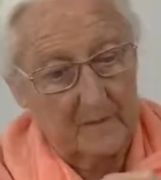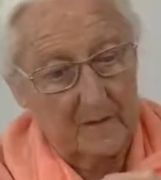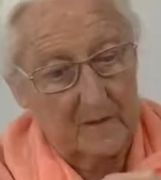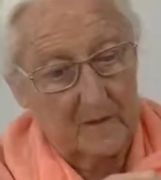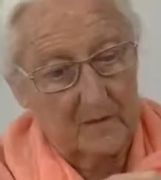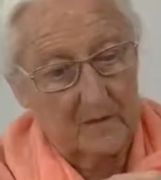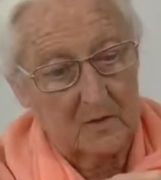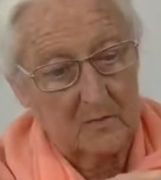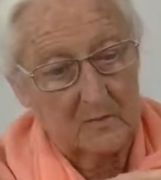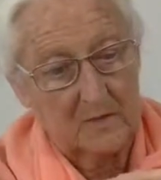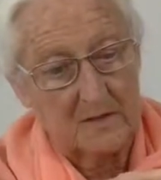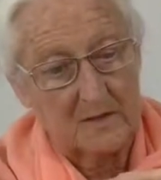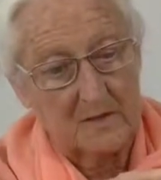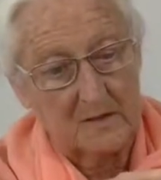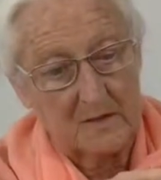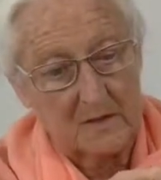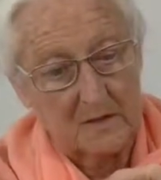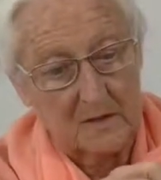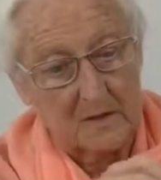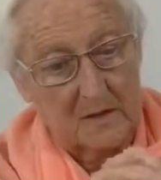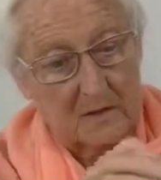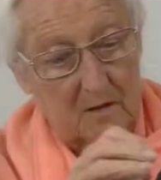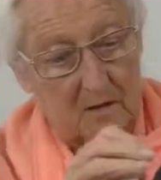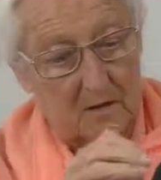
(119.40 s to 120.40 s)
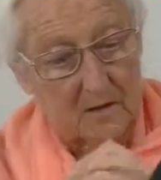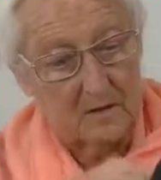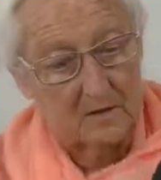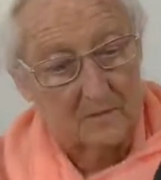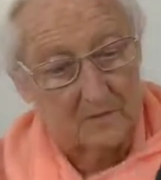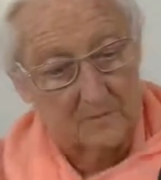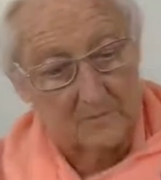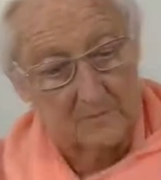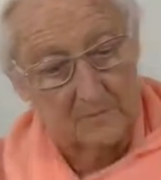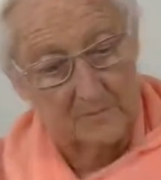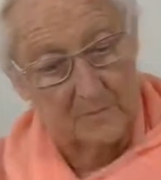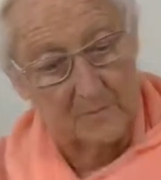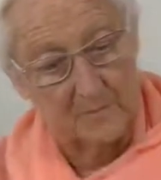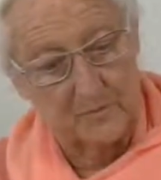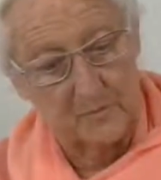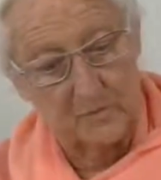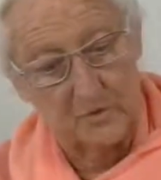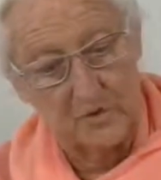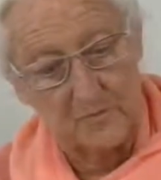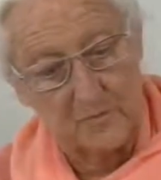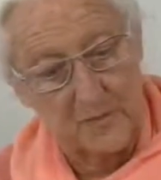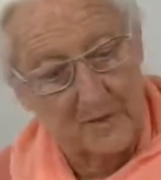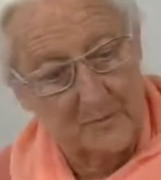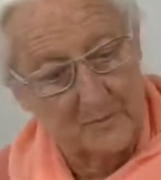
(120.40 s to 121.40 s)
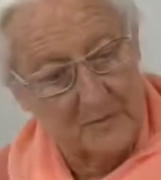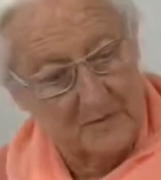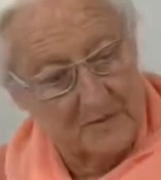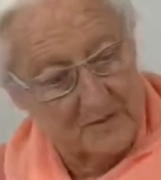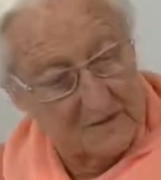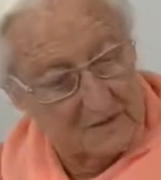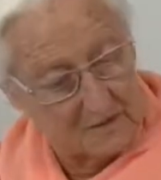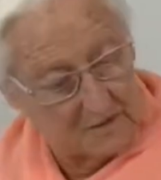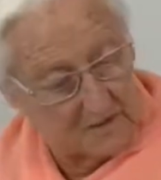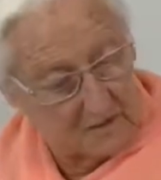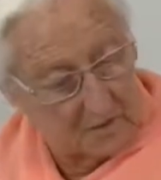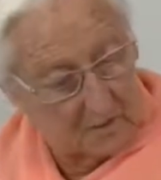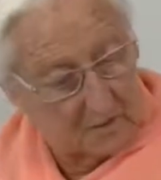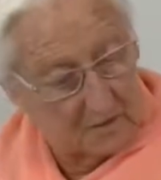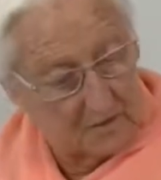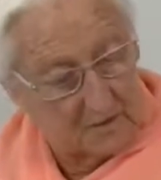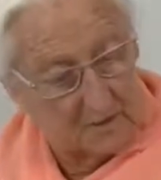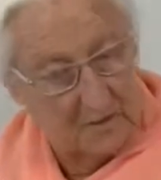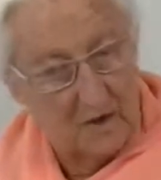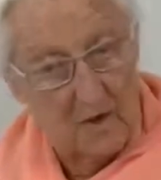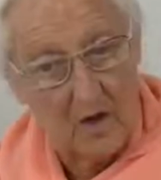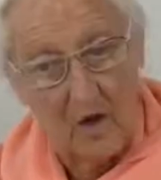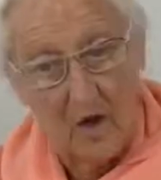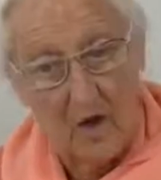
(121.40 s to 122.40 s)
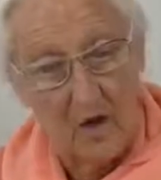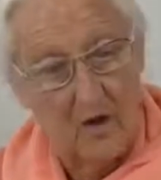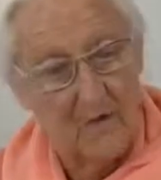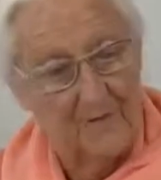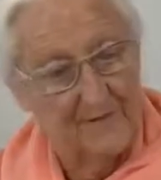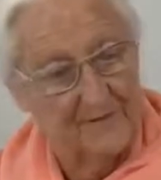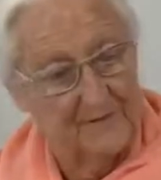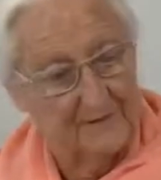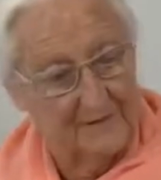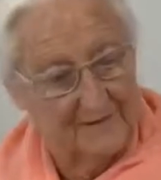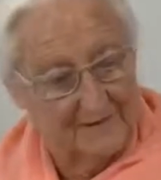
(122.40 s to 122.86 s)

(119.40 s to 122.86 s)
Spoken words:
in the media, newspapers and so on, often